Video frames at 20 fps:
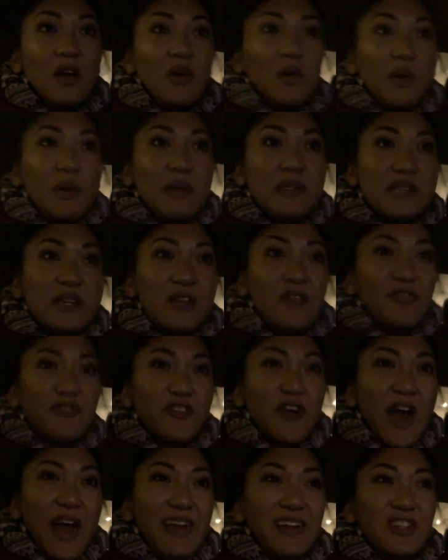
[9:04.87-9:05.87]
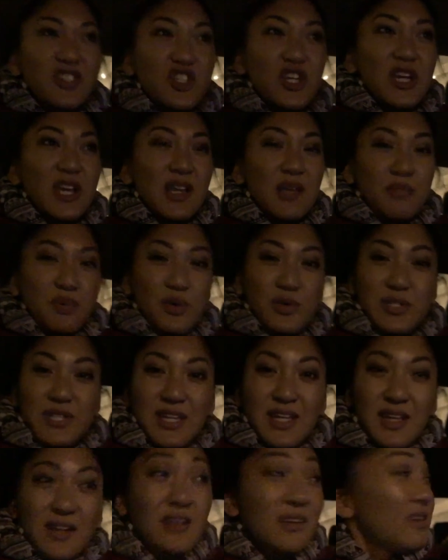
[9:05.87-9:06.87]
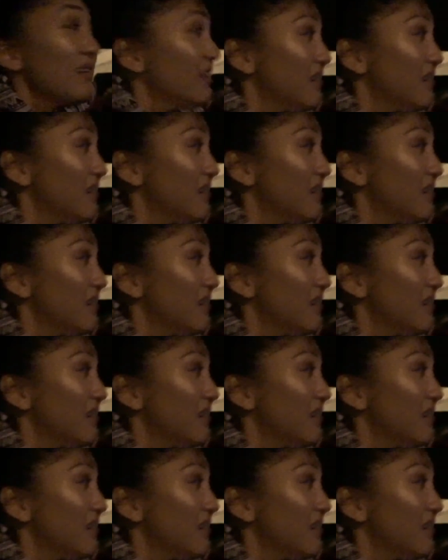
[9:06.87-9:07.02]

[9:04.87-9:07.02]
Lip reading: what was it? Fried chicken poutine?